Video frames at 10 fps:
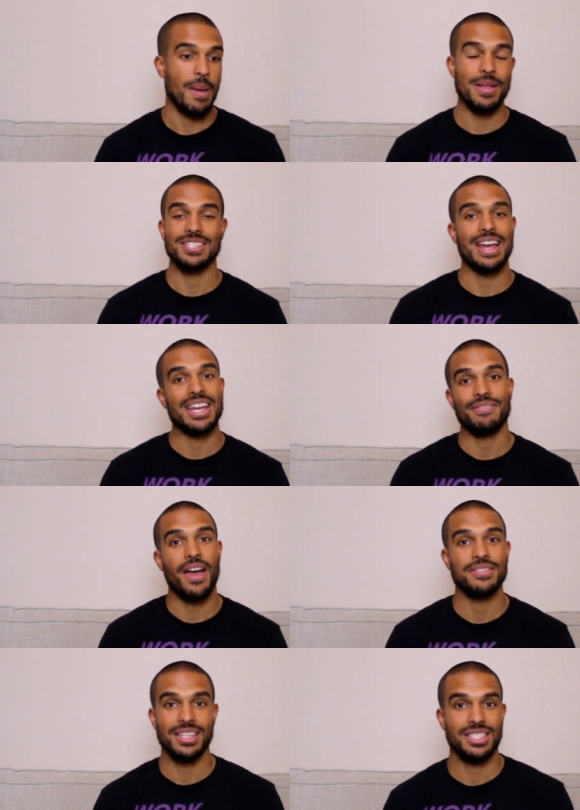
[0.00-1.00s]
Maybe it's
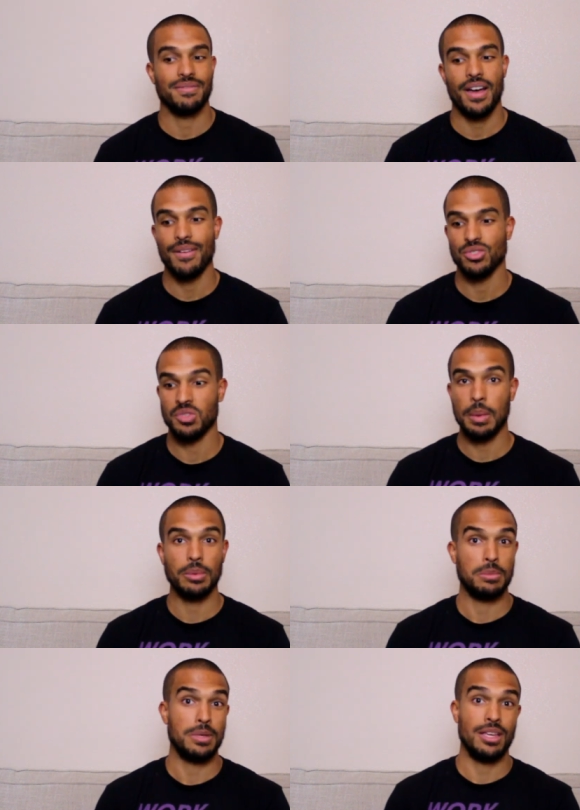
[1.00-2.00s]
95, 65, so it should be
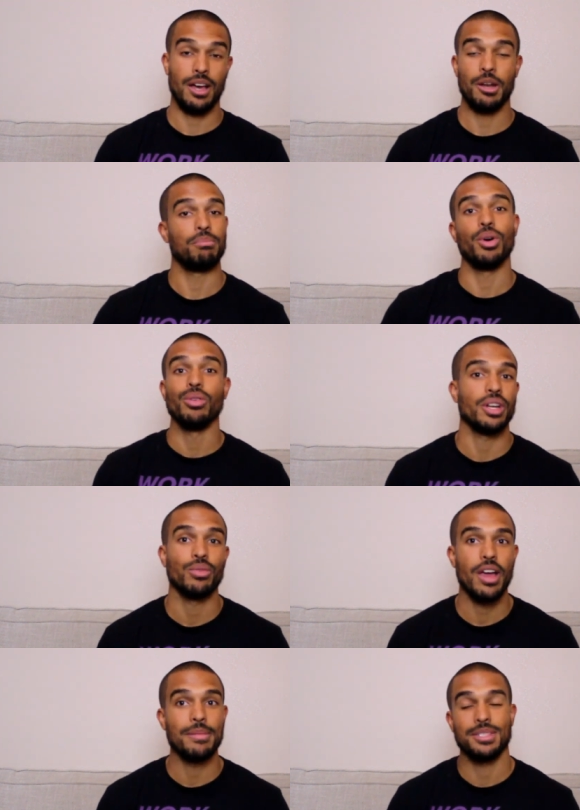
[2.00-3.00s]
able to be
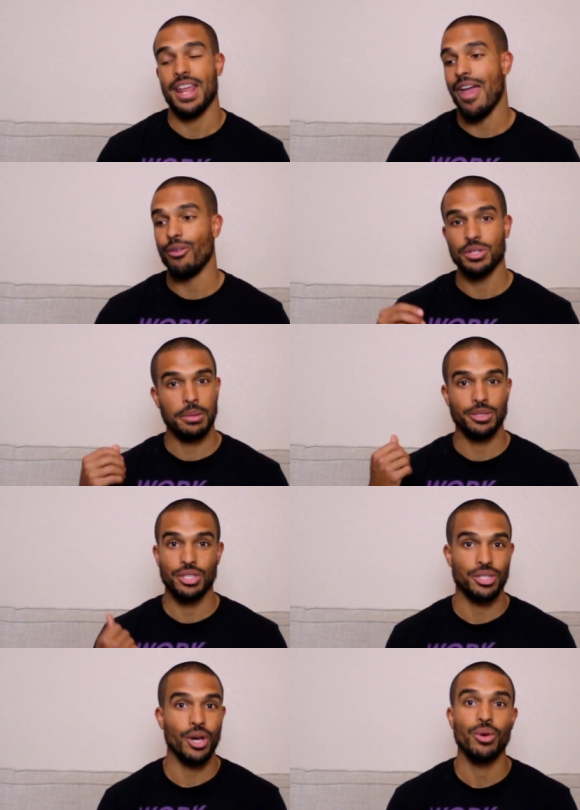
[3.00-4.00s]
unbroken reps and everyone should be able
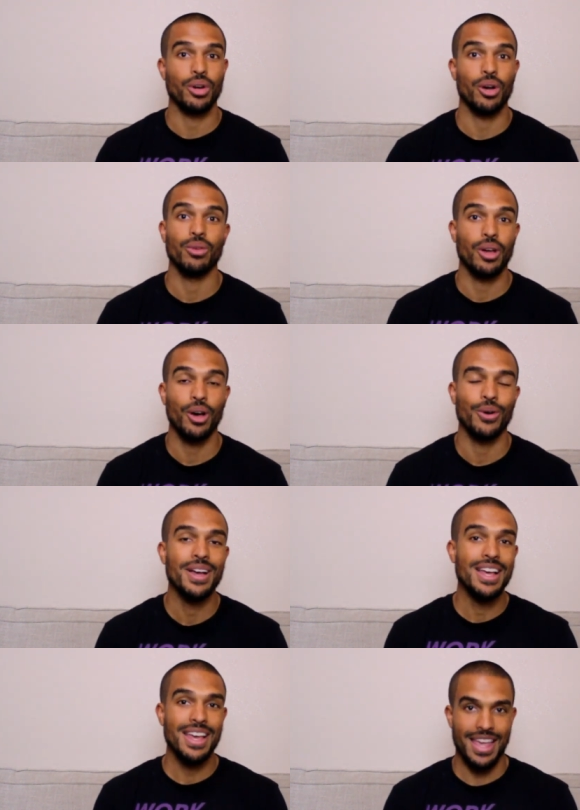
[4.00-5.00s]
to just go, go,
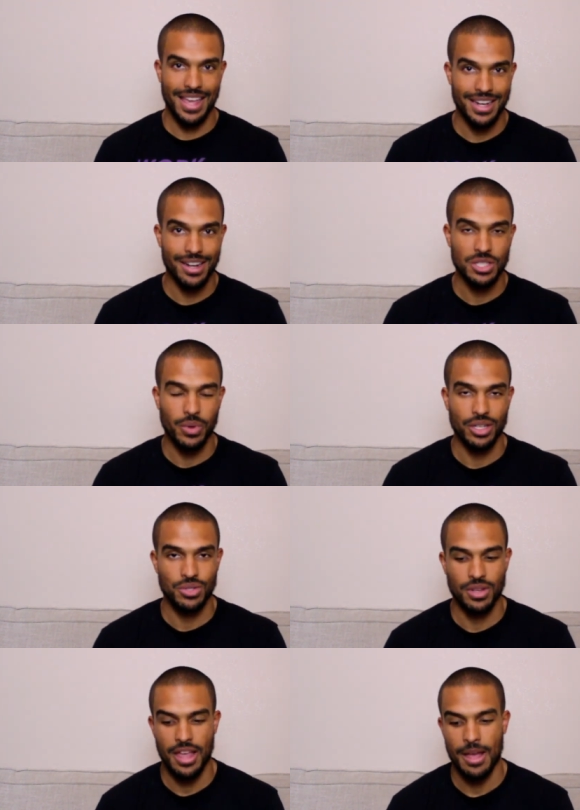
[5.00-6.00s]
go and get it done as quick
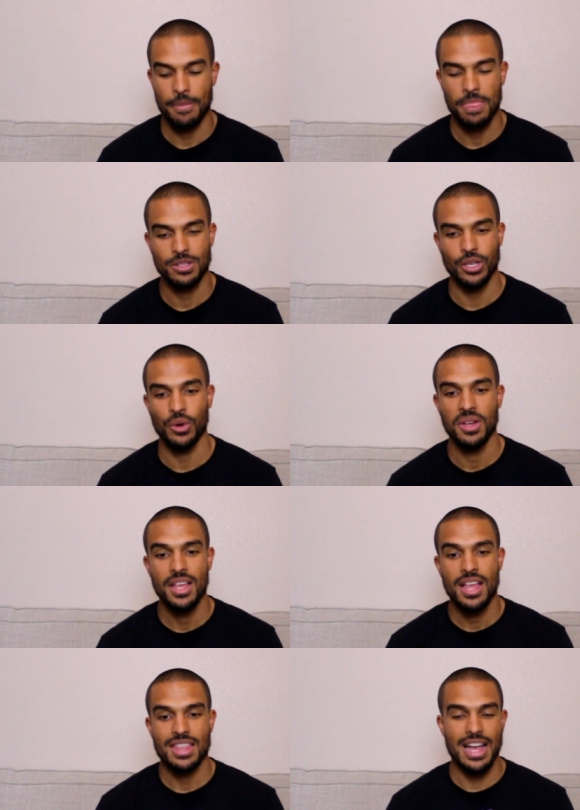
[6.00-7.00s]
as you can. So
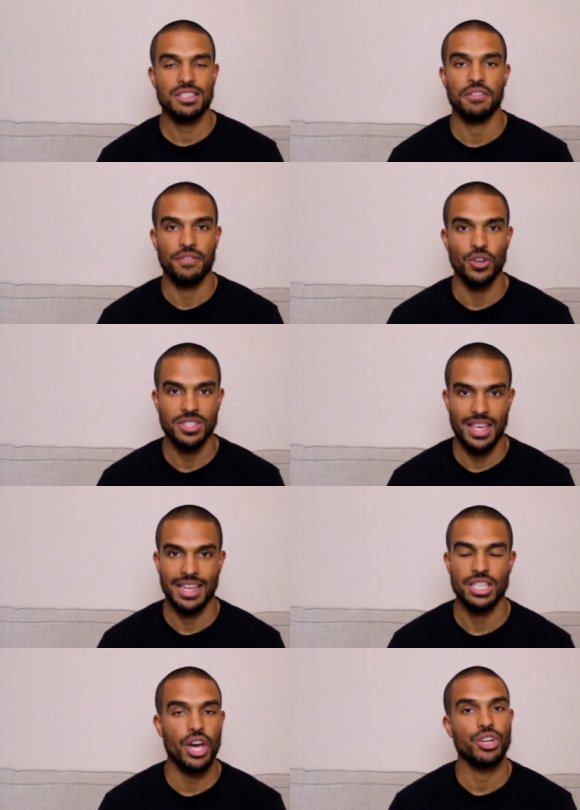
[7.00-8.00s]
that's the first
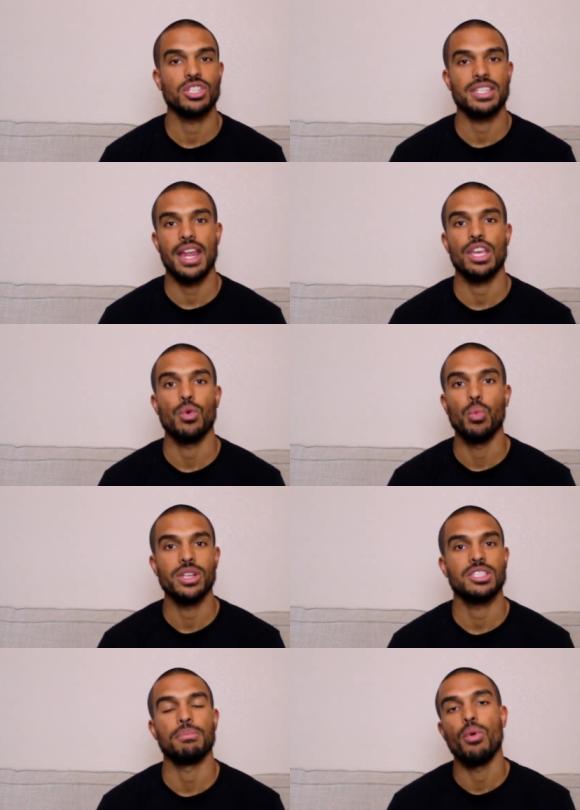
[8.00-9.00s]
thing is understanding
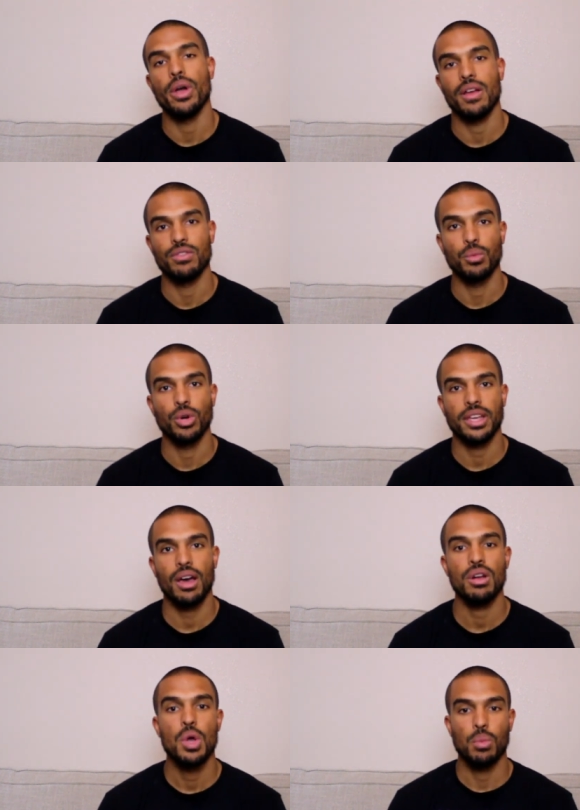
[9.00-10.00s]
what's the point of the
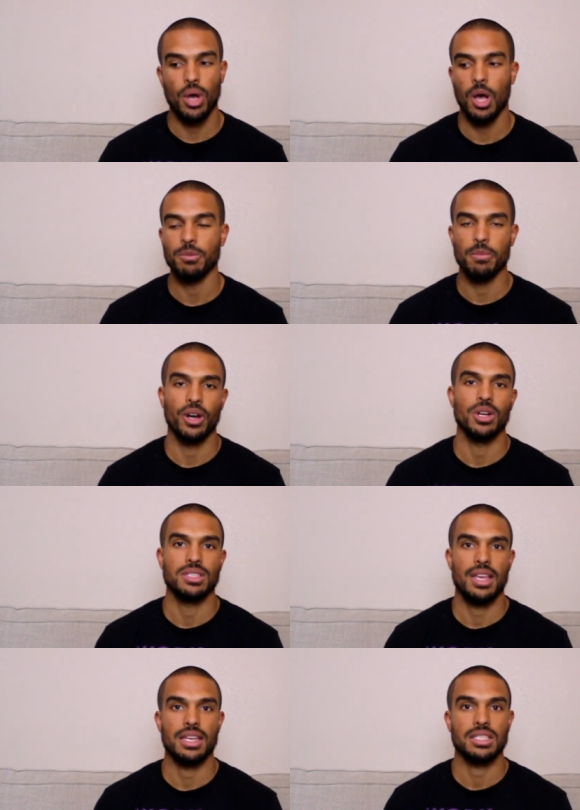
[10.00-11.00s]
workout will help you better
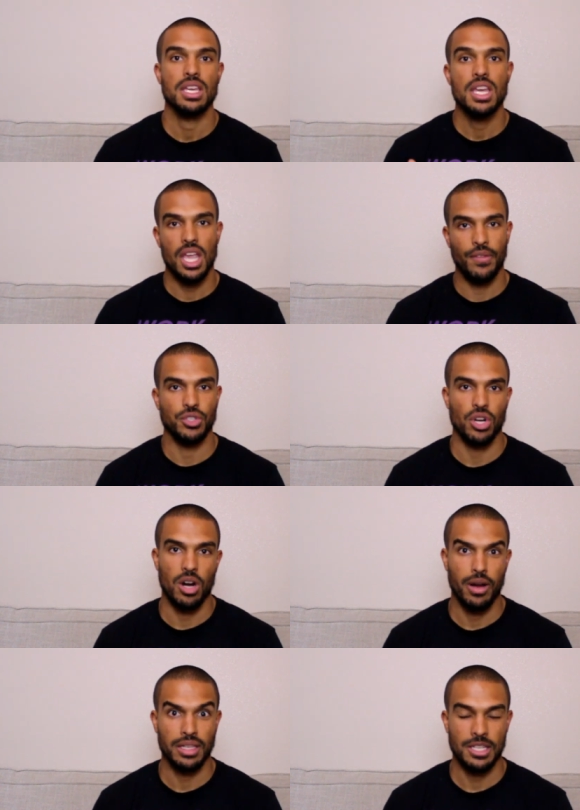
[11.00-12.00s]
assess if you should
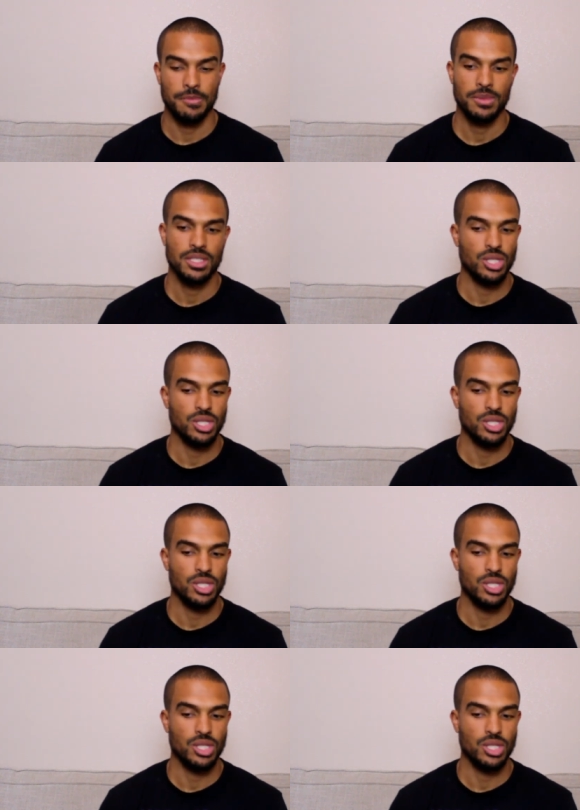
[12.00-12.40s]
RX it.